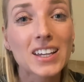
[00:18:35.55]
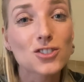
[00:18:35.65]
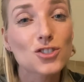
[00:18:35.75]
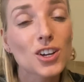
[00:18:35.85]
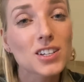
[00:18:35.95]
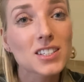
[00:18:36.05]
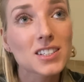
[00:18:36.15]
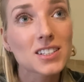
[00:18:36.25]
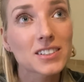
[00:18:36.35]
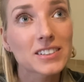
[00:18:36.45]
It
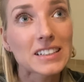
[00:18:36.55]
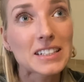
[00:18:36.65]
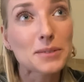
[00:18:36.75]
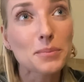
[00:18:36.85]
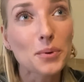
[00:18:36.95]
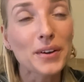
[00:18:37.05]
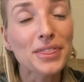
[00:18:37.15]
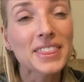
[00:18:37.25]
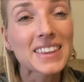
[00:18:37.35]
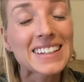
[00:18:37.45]
just is
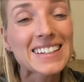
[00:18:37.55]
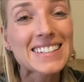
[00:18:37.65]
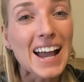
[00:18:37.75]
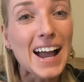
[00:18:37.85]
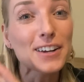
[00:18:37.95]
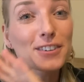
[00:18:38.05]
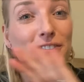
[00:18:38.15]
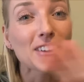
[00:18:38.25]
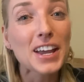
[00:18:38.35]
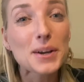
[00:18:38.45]
important that the entire
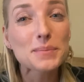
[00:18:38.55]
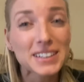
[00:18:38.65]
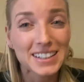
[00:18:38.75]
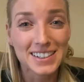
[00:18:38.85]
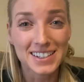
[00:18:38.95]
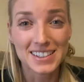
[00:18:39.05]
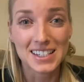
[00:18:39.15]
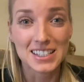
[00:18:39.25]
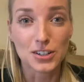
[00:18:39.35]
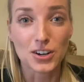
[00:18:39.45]
family does
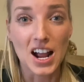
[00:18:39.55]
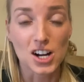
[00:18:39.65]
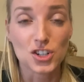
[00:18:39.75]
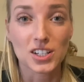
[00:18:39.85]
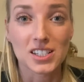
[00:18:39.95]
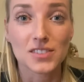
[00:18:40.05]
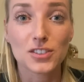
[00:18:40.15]
these interactions.